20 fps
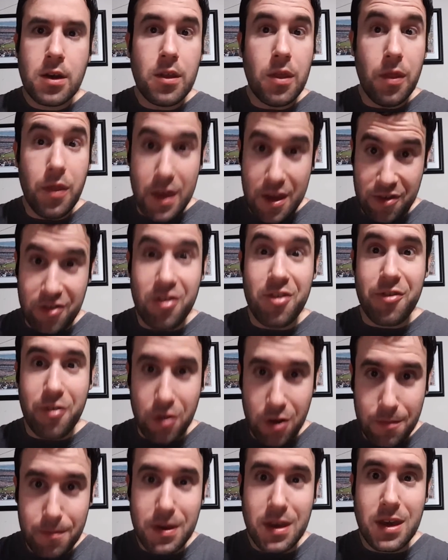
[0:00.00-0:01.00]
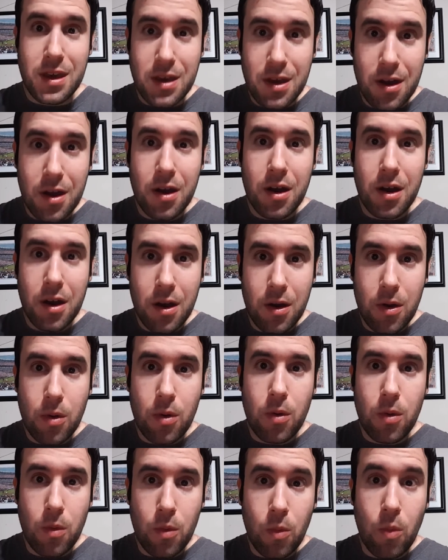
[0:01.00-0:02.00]
This is going to be
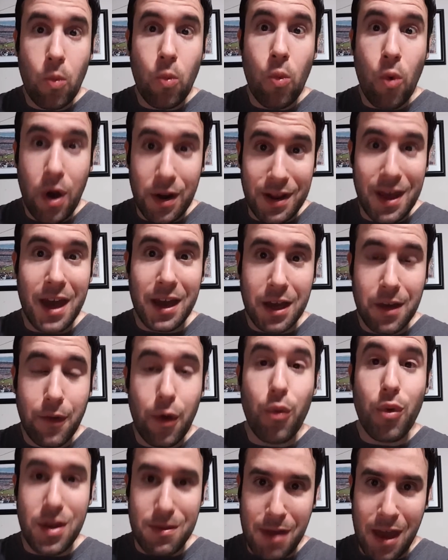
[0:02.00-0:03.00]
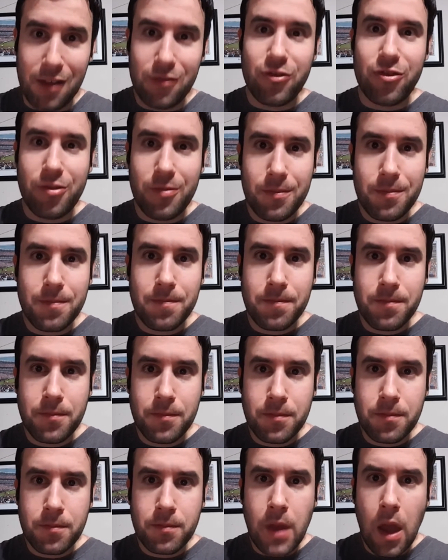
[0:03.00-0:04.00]
one heck of a rematch.
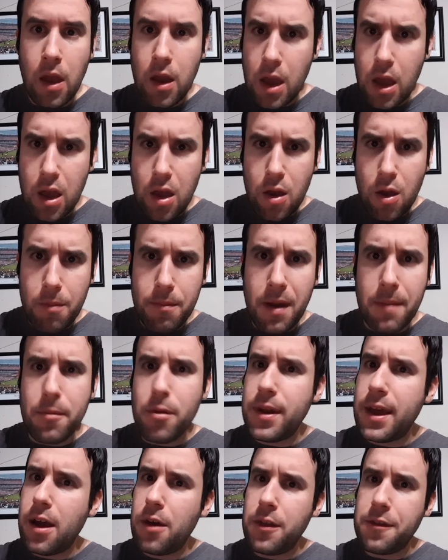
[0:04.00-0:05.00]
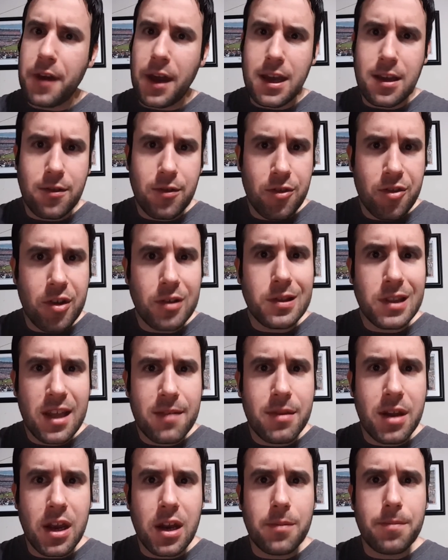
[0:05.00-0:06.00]
Remember now, the Titans
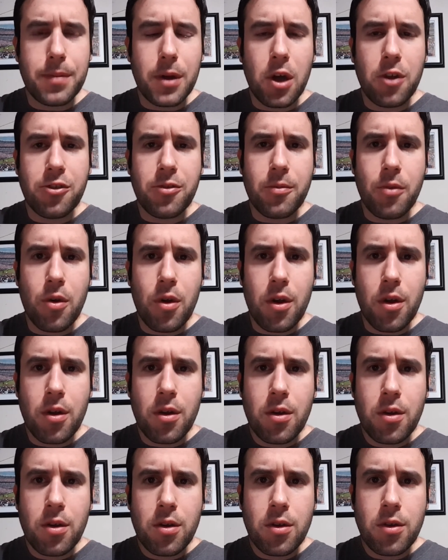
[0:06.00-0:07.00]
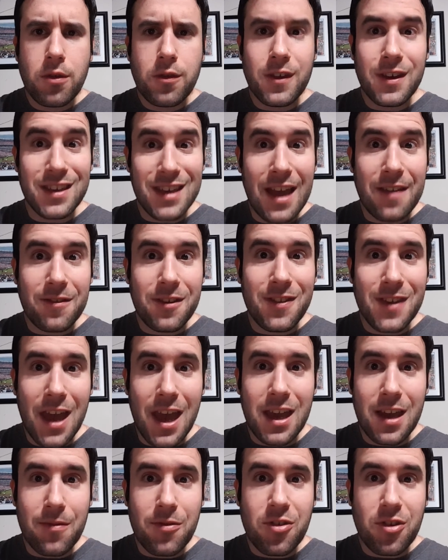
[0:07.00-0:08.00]
eliminated Baltimore to get to the
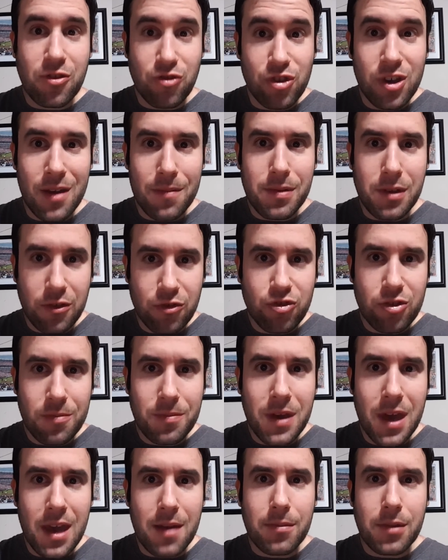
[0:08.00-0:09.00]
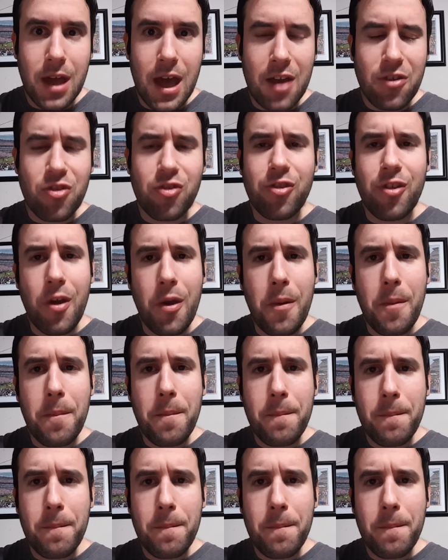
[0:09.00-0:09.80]
AFC Championship game last year.